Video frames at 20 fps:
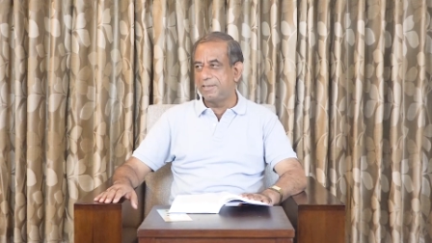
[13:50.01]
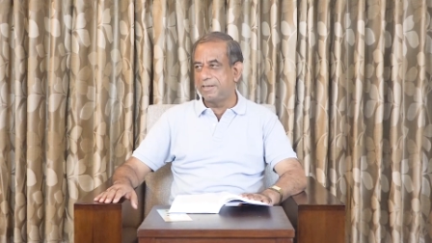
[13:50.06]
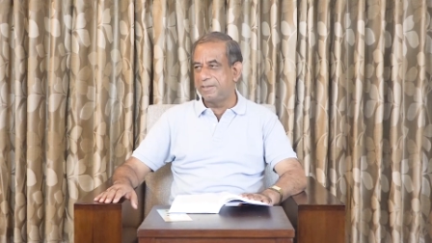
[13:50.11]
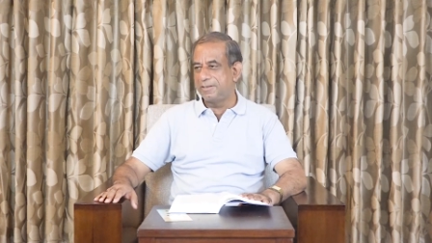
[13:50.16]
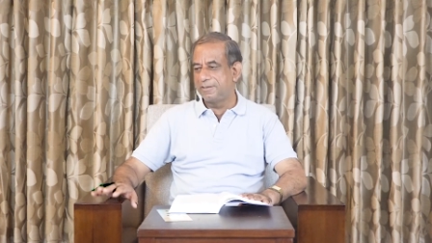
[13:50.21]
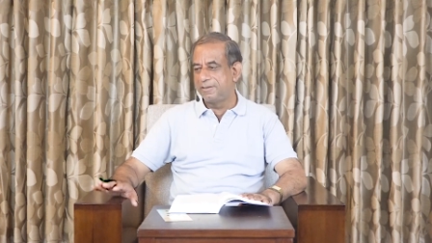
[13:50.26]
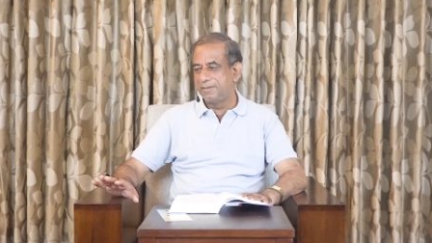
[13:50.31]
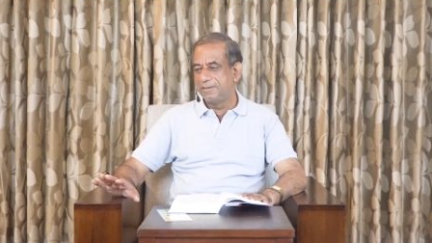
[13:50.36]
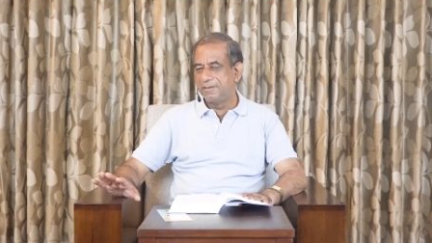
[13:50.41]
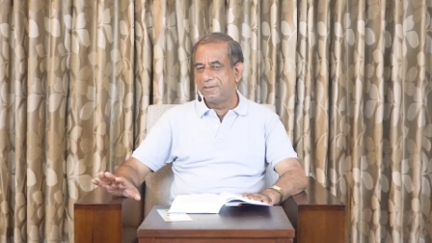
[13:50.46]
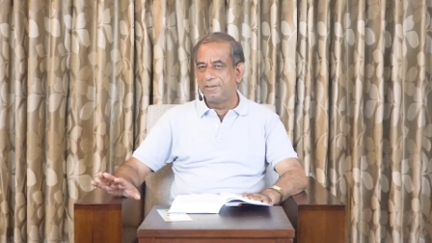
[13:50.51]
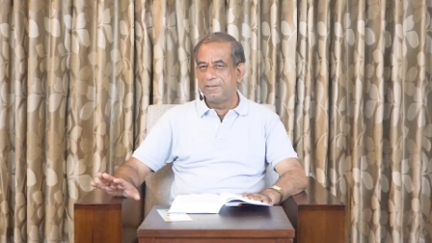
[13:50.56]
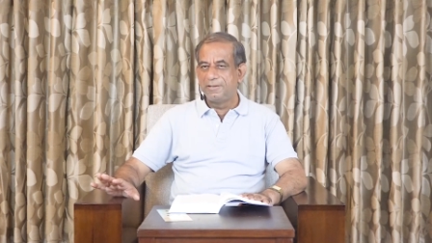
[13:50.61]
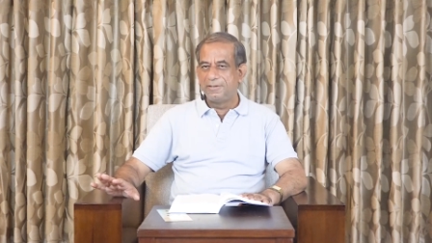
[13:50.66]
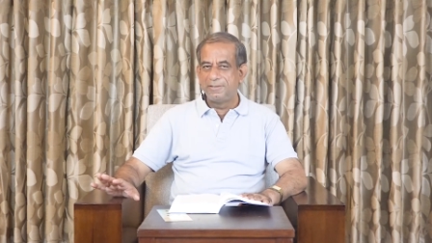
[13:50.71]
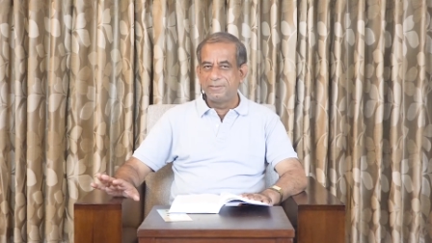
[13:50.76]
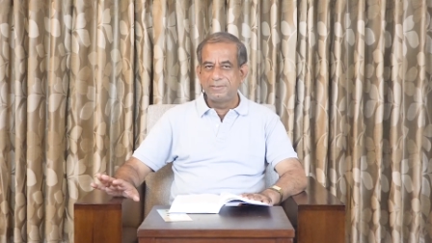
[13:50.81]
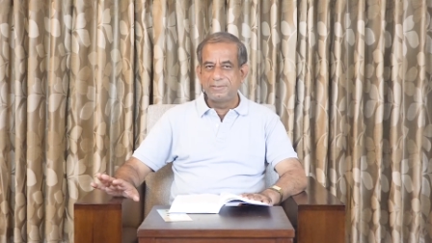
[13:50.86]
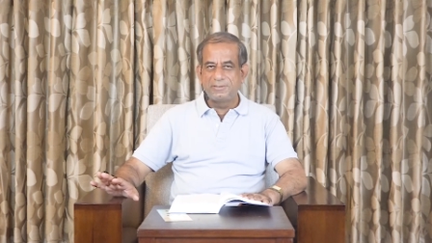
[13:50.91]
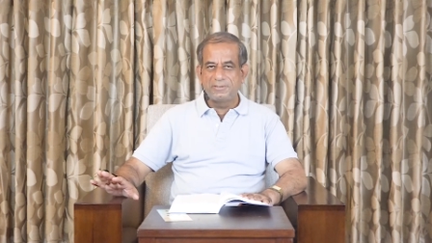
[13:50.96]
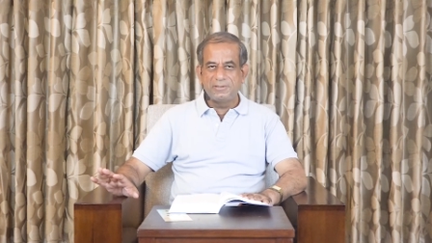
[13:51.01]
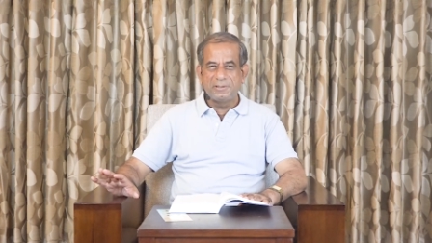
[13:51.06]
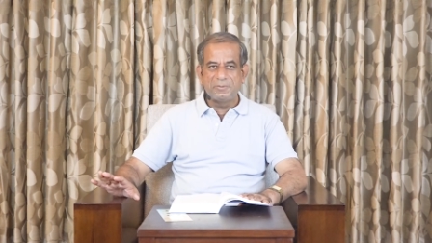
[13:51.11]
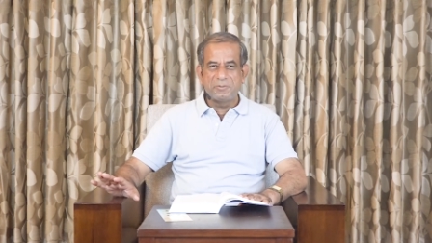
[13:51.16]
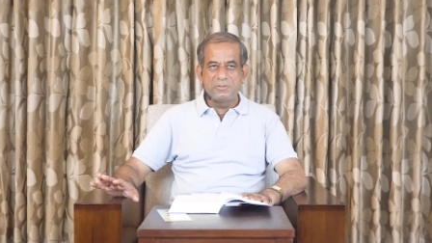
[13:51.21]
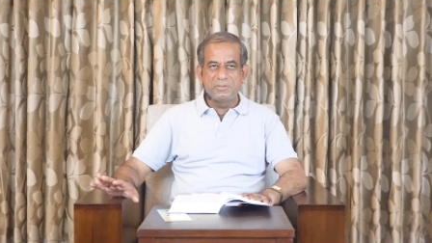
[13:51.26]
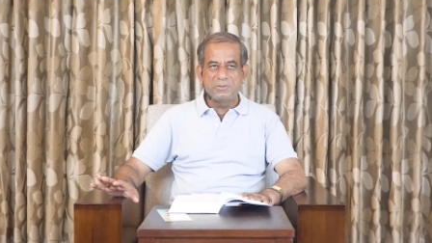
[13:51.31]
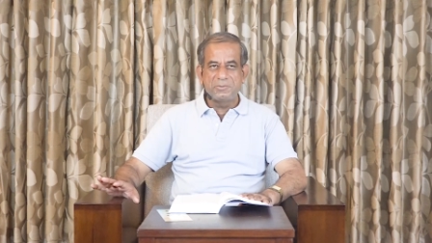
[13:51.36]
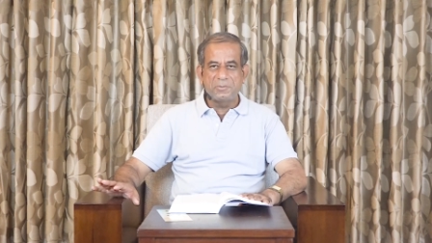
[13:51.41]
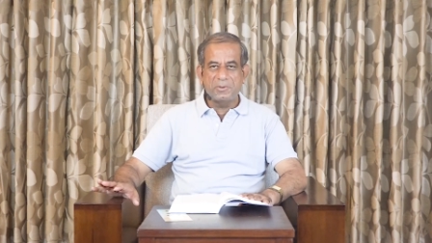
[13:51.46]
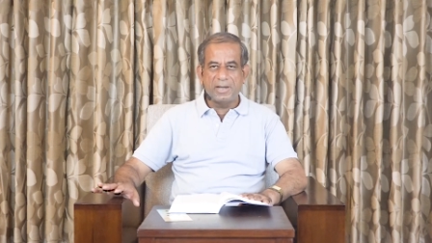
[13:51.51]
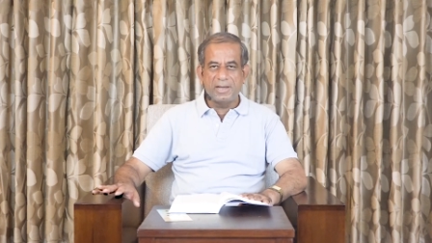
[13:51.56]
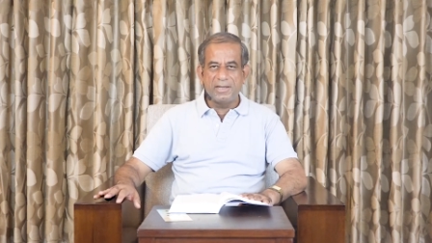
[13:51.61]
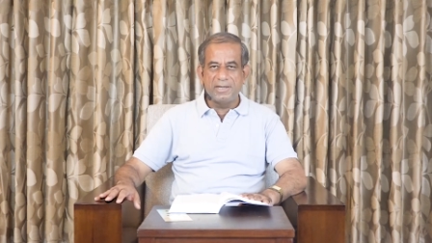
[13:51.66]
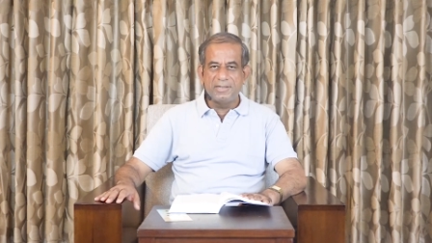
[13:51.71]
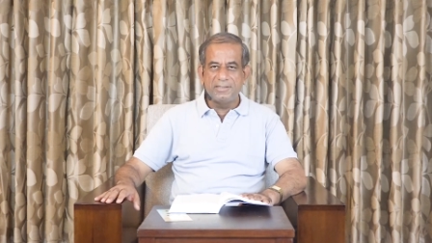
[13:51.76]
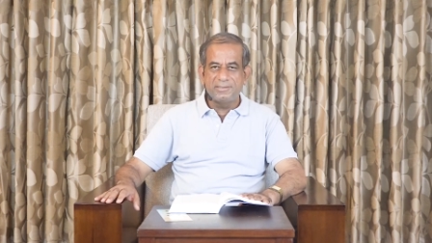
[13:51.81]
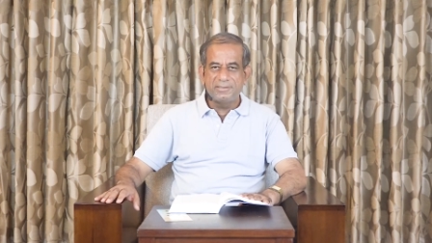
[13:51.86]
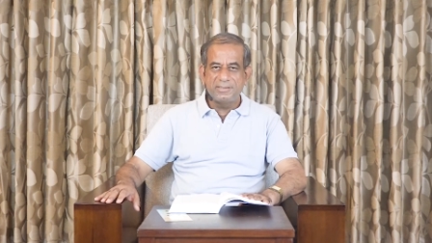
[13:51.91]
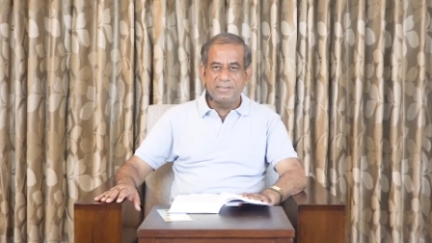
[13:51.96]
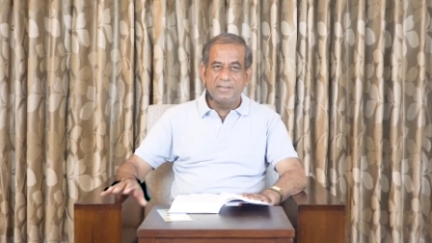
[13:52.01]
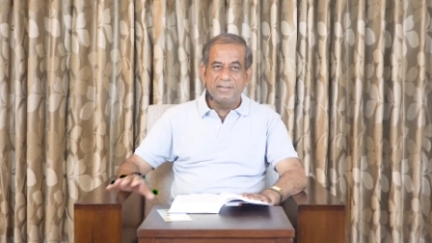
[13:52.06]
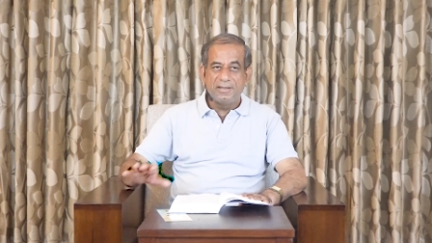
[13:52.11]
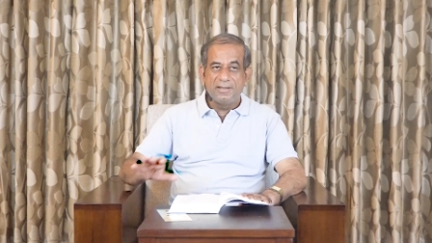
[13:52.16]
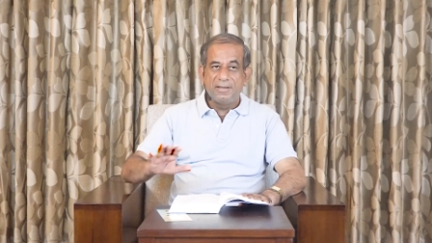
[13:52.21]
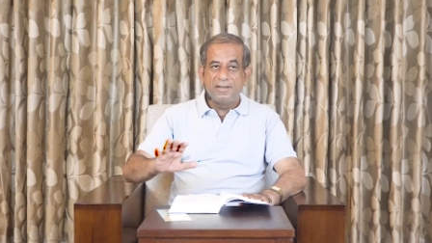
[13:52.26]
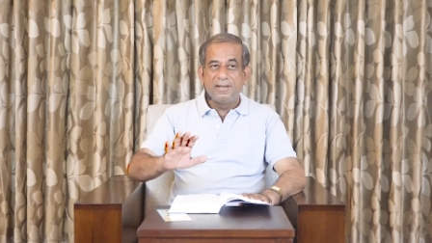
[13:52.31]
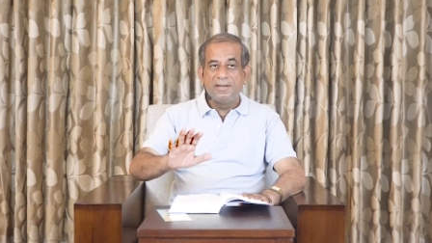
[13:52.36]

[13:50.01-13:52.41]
that. So, they would smile and say,